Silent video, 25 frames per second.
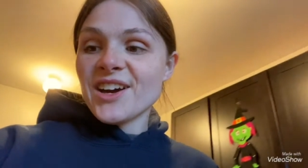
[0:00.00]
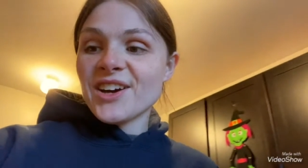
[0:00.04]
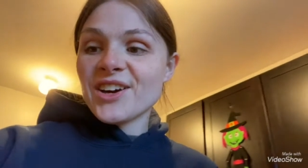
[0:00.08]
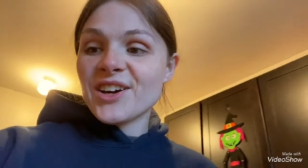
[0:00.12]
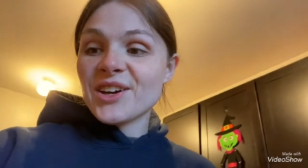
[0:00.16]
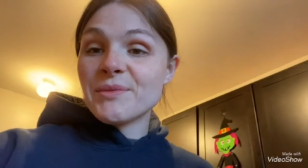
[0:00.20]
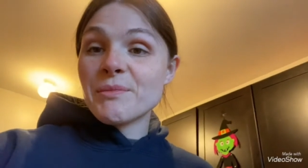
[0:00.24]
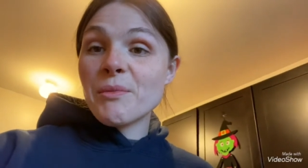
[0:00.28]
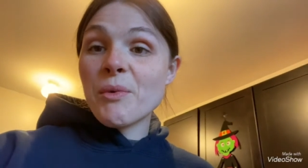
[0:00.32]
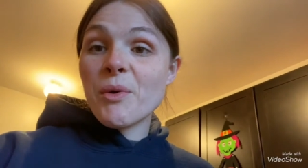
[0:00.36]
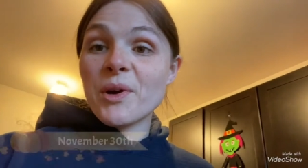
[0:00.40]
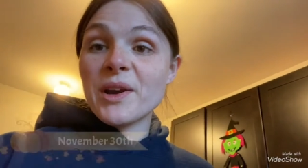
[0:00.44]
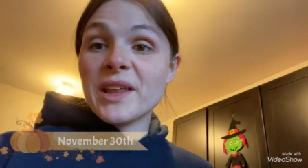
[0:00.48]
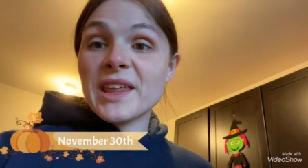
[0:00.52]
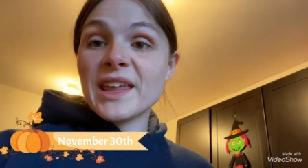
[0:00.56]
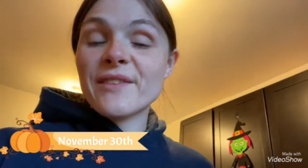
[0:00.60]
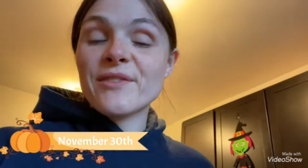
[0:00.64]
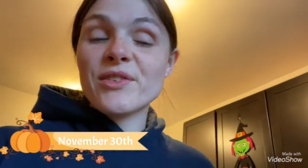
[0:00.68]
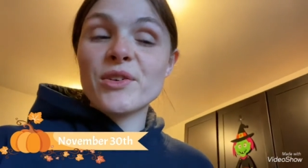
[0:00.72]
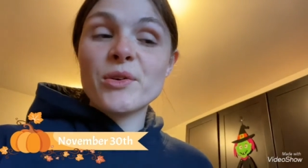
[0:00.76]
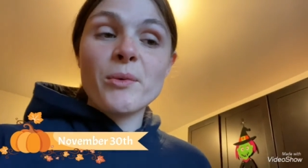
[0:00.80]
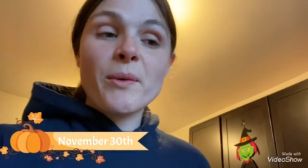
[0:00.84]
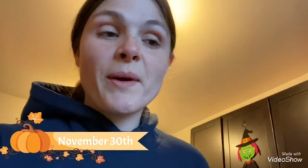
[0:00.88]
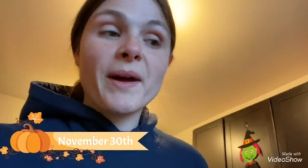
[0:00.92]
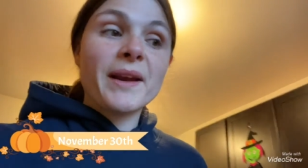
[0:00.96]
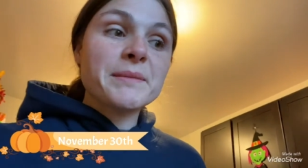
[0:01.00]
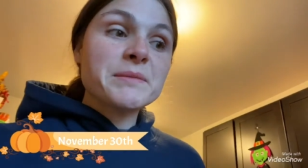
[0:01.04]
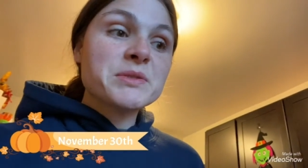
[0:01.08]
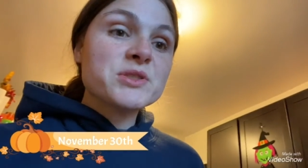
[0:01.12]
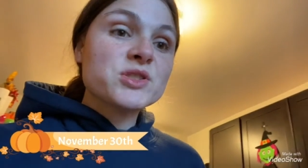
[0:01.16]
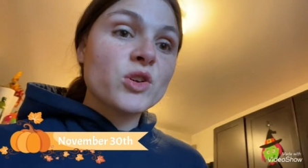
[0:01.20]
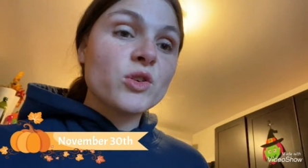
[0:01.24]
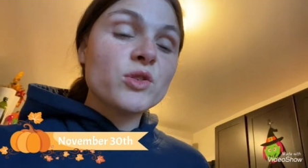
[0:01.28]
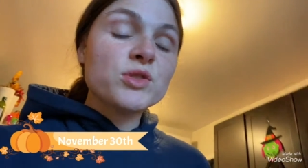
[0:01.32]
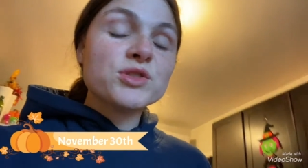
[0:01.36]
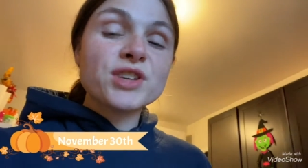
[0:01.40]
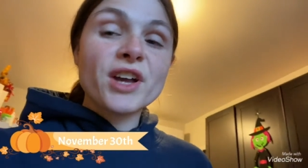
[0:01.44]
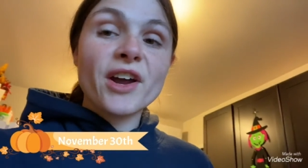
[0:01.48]
Good morning, everyone. I'm
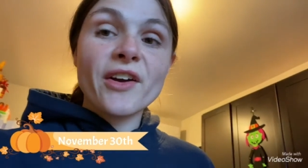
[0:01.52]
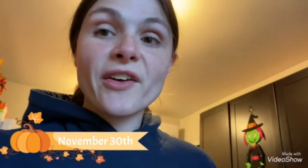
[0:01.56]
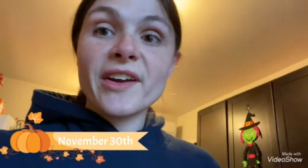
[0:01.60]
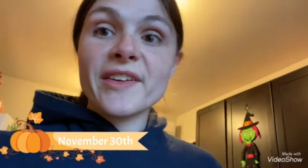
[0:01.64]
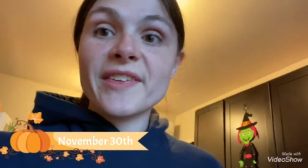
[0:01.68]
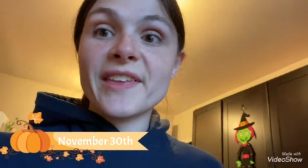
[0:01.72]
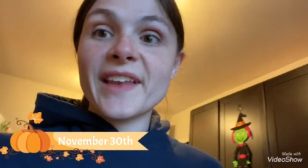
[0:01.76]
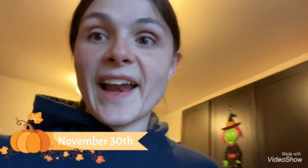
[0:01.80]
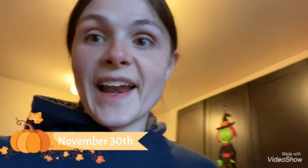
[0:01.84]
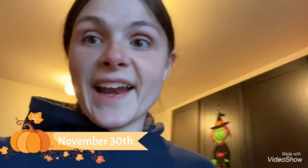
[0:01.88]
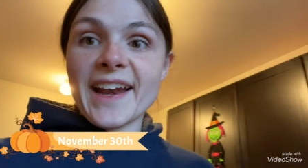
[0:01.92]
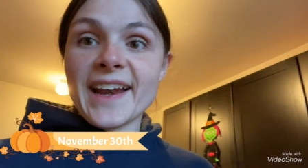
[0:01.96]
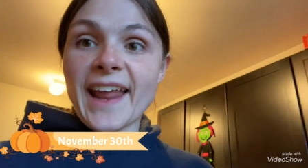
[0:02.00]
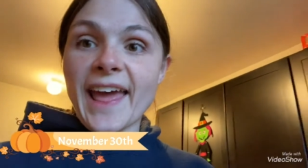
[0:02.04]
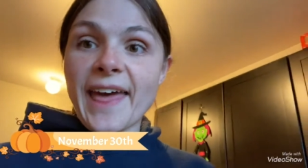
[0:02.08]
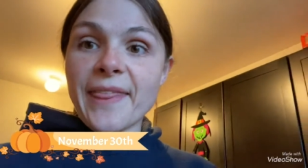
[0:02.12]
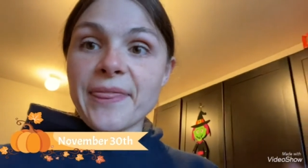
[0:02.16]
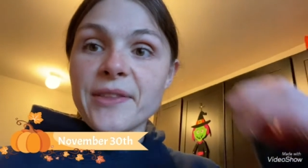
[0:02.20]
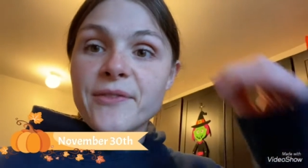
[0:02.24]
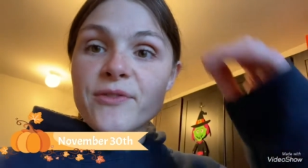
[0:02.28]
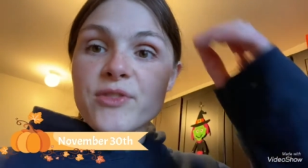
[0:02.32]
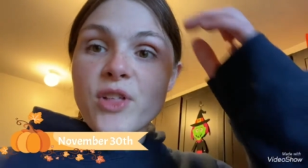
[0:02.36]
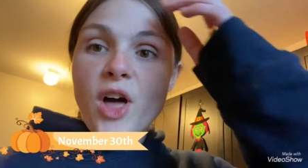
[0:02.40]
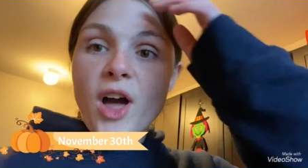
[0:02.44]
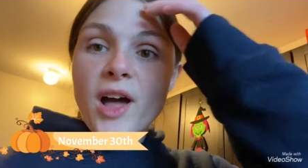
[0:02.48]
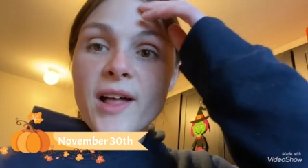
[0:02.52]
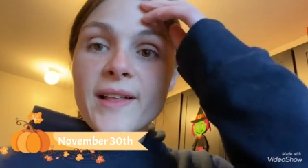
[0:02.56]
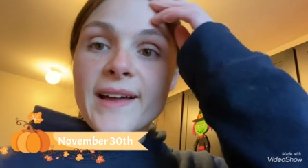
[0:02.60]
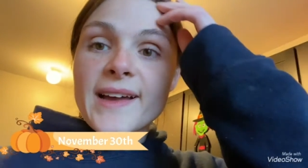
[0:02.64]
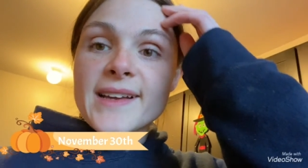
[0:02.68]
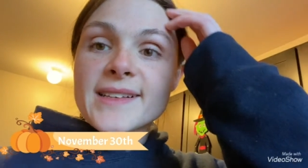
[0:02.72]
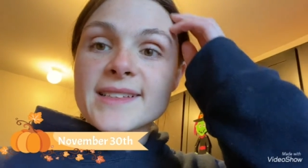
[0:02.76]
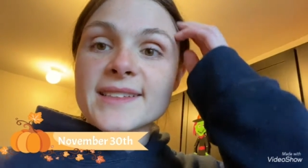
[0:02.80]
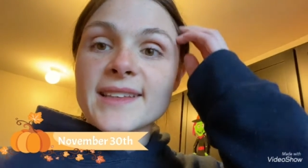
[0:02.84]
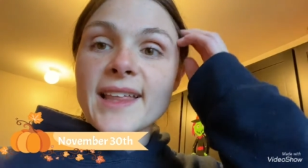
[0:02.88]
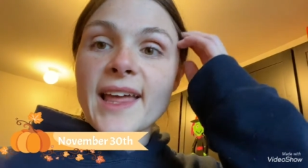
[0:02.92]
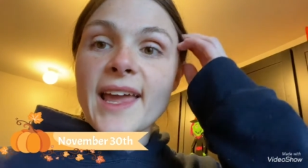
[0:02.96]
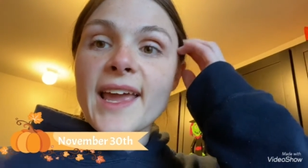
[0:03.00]
so sorry that I didn't end the vlog
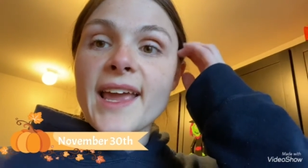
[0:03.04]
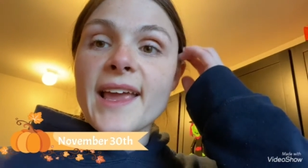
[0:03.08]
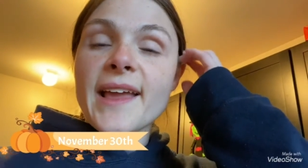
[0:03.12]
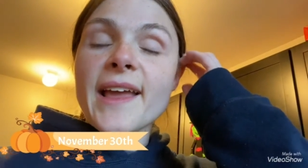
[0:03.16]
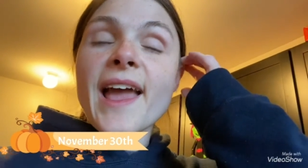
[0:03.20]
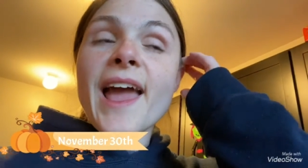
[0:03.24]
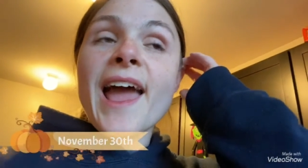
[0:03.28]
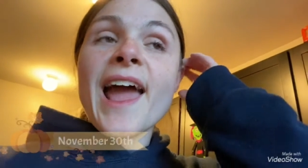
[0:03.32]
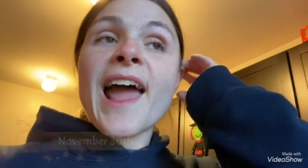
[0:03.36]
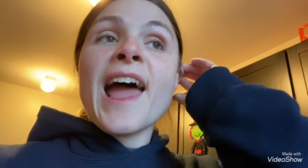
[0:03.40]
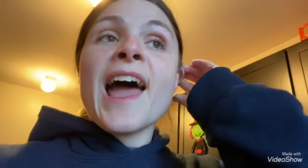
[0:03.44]
last night.